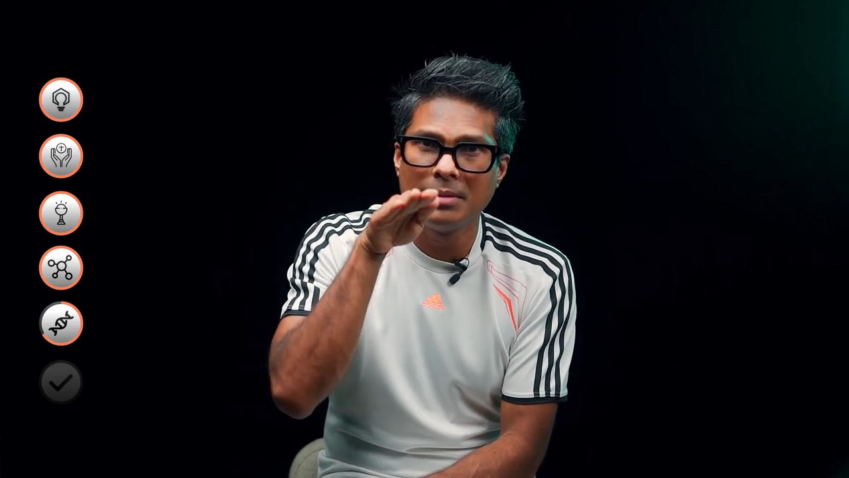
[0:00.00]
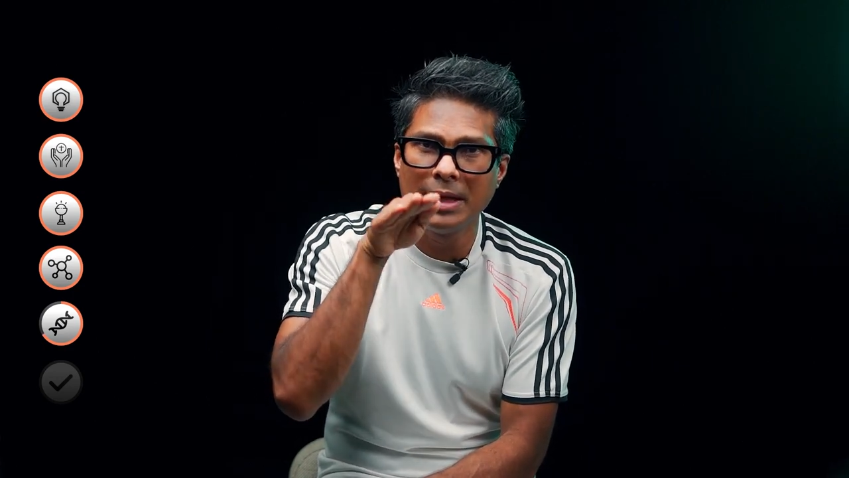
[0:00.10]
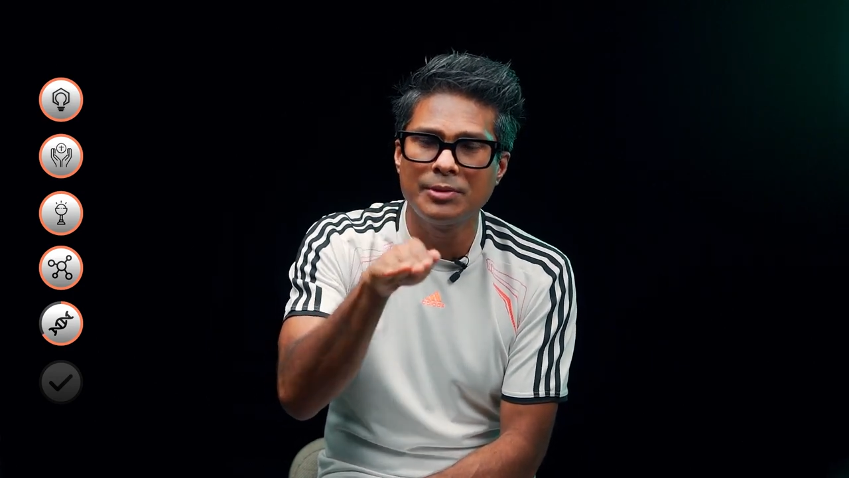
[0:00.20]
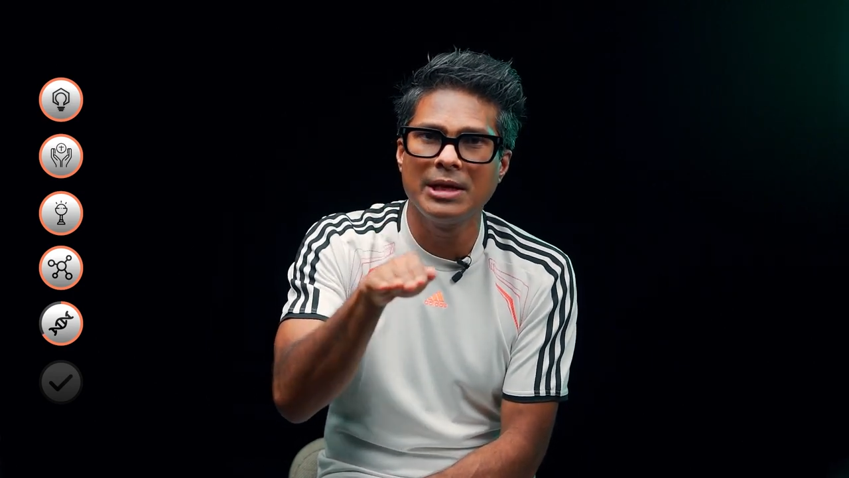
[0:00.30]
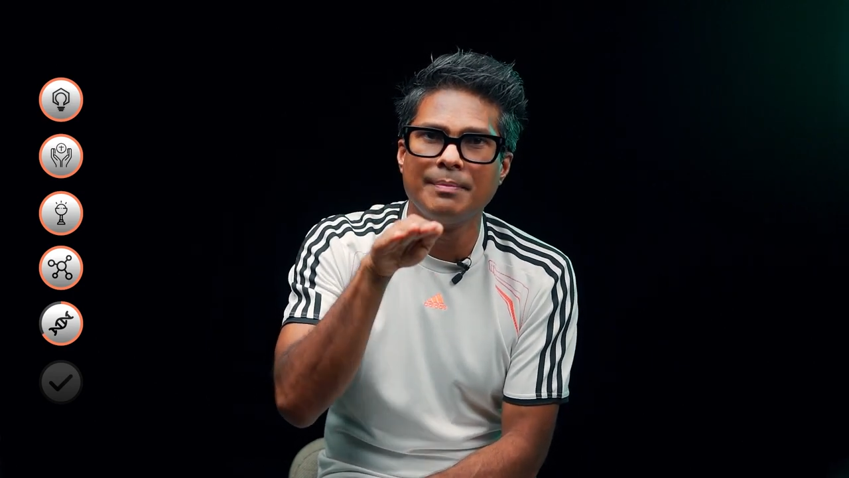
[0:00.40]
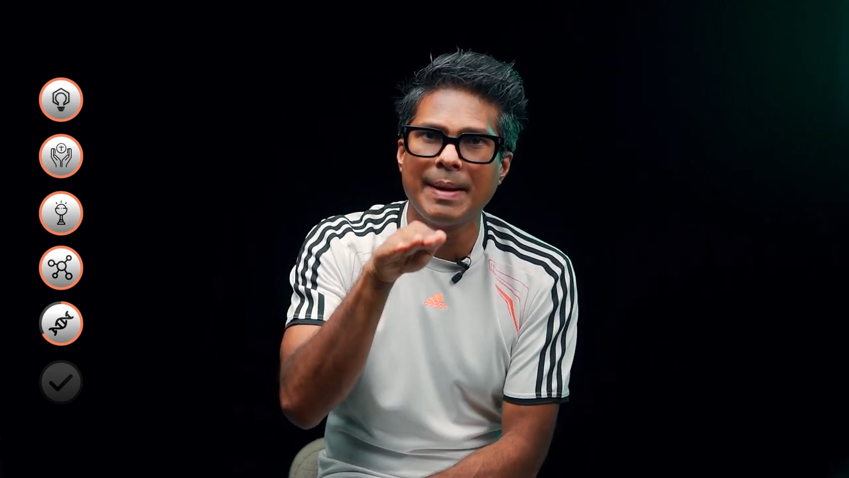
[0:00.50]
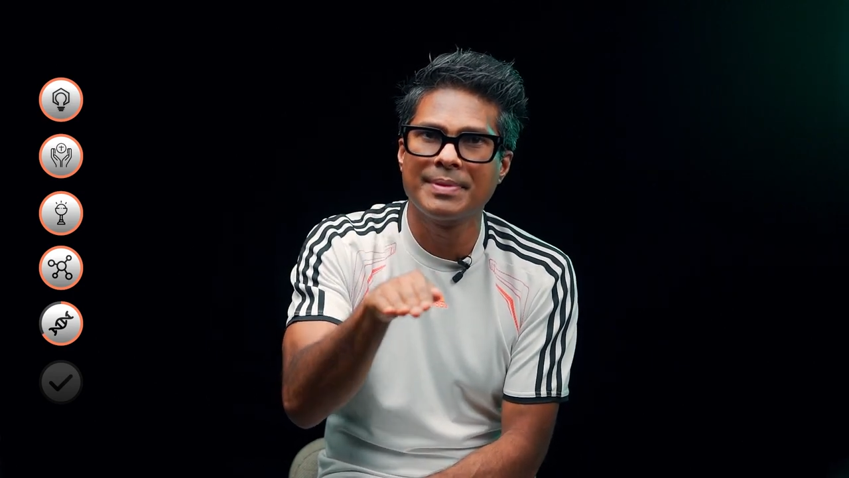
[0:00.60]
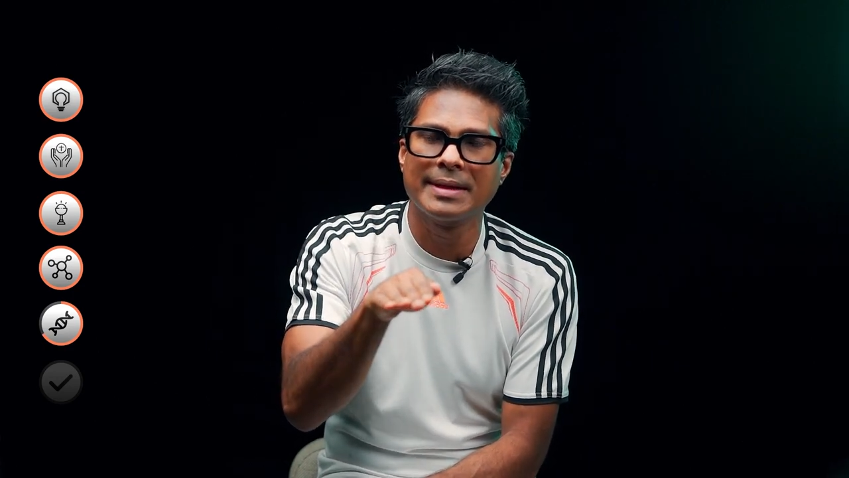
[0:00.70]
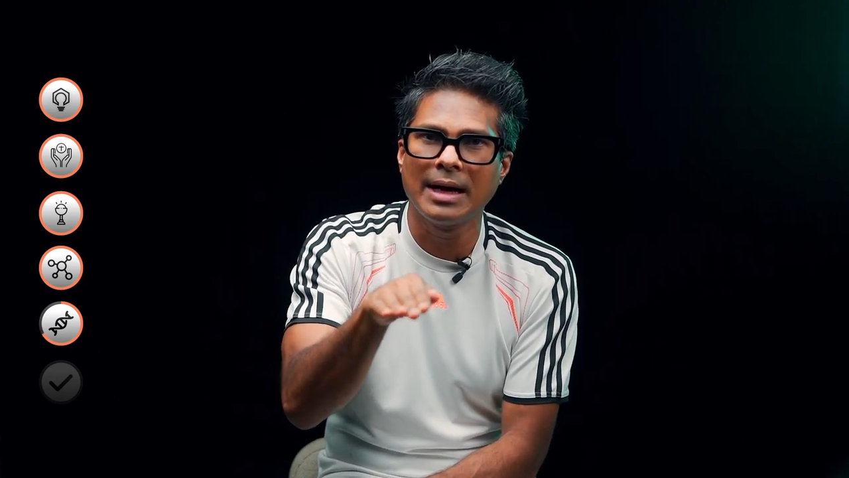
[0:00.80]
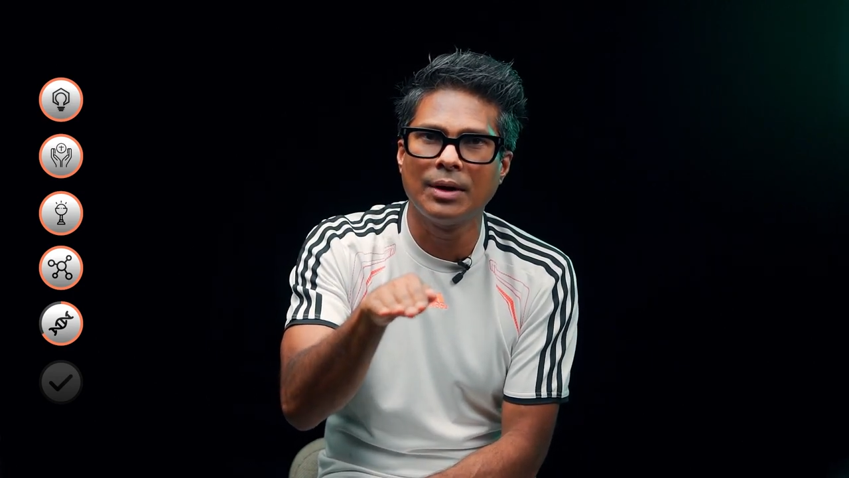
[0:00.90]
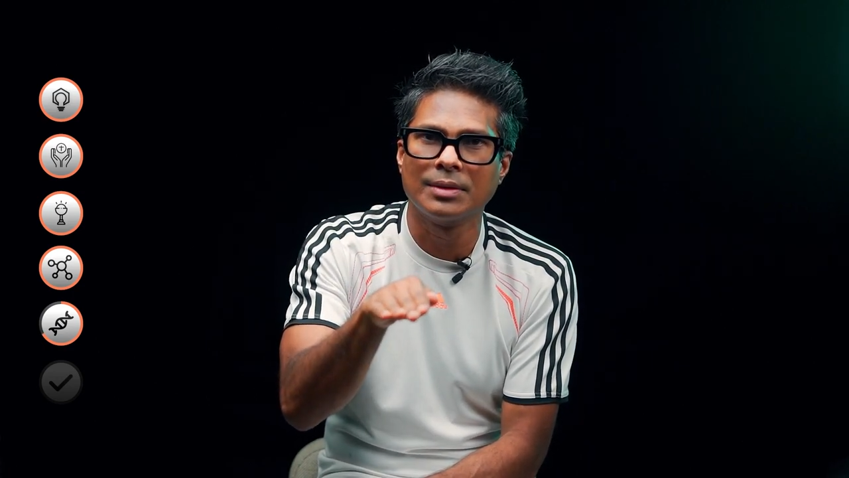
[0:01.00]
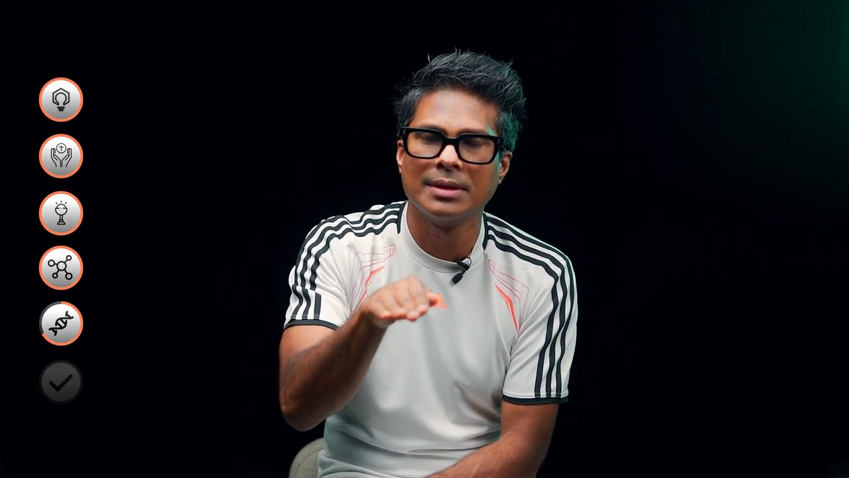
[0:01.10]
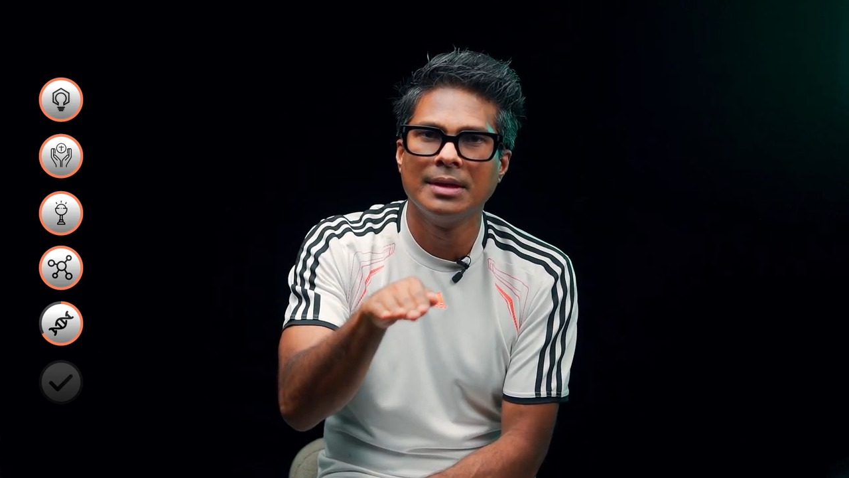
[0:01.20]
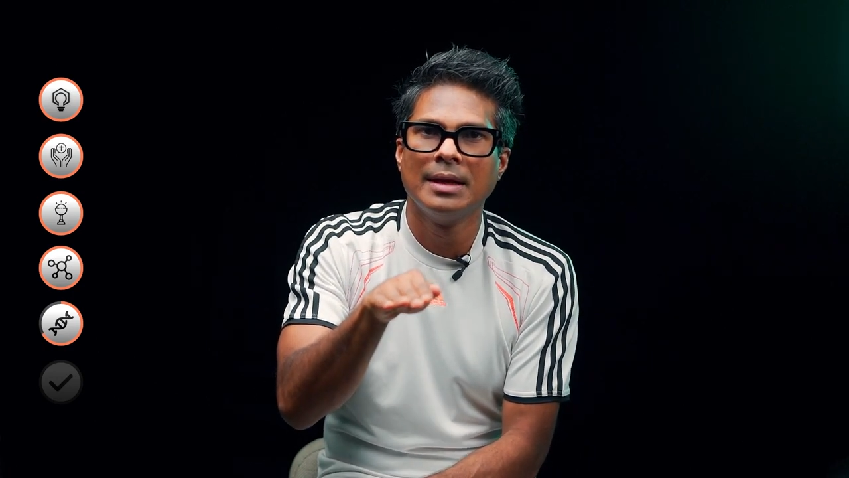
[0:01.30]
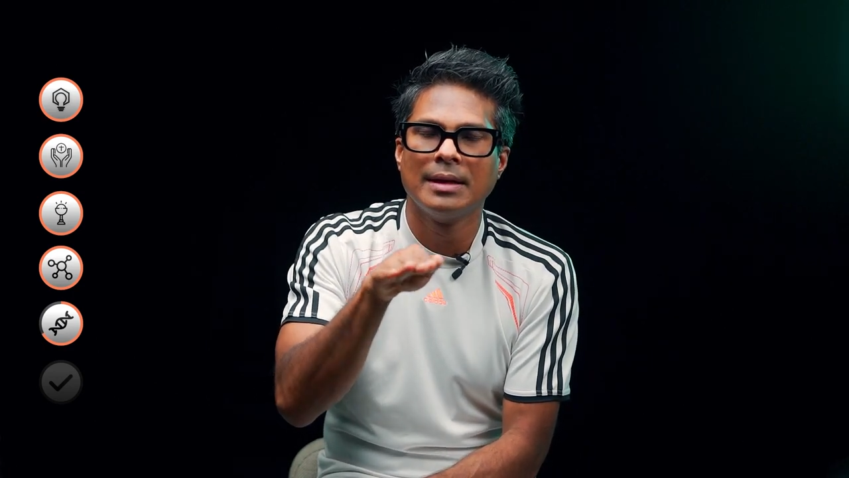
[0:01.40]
literally maps it out